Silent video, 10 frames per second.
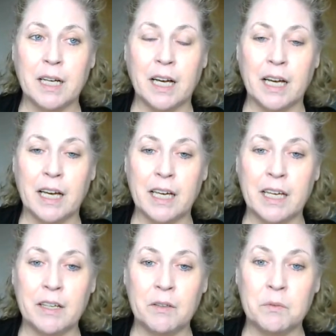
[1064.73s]

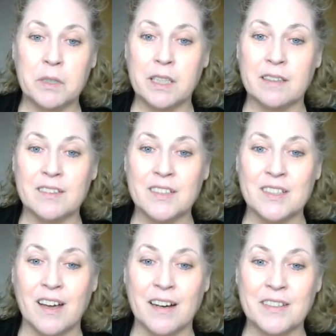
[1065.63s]
I will
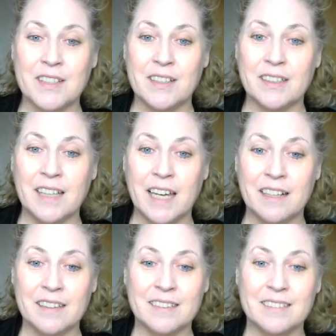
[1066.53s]
talk to you
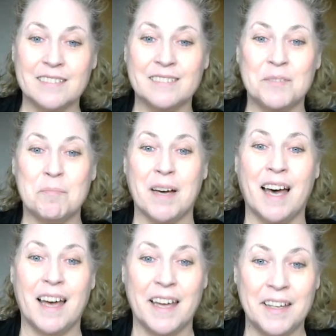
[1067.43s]
later.
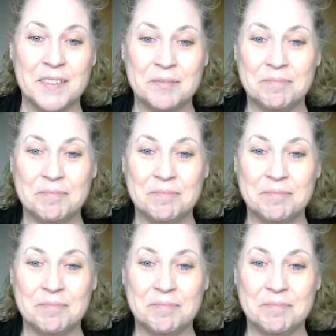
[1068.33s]
Bye.